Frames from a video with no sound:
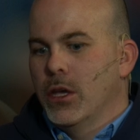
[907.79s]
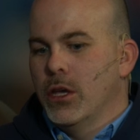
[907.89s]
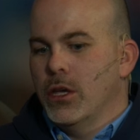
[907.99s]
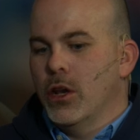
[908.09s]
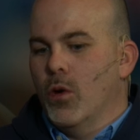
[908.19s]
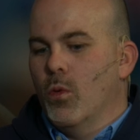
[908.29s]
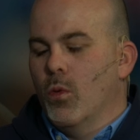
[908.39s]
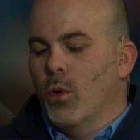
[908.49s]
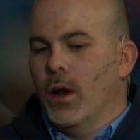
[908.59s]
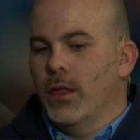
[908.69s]
you, you, know,
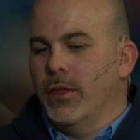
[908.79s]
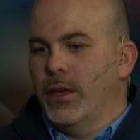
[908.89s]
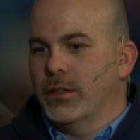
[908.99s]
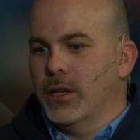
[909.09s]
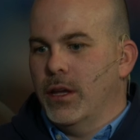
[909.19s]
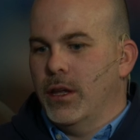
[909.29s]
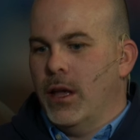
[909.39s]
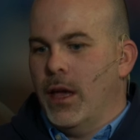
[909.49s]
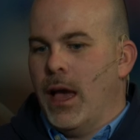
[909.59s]
one of the things that uh,